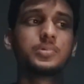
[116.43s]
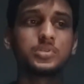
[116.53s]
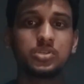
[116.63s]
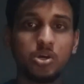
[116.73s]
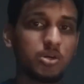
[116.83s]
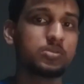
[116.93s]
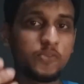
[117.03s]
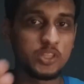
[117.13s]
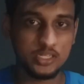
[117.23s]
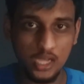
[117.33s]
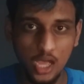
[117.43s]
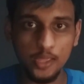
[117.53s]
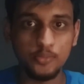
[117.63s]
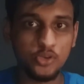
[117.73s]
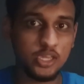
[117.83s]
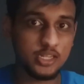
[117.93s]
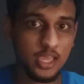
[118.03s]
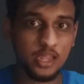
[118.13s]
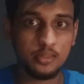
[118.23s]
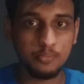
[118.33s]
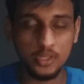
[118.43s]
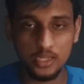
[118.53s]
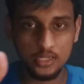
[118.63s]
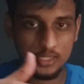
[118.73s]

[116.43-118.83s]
because with the time it can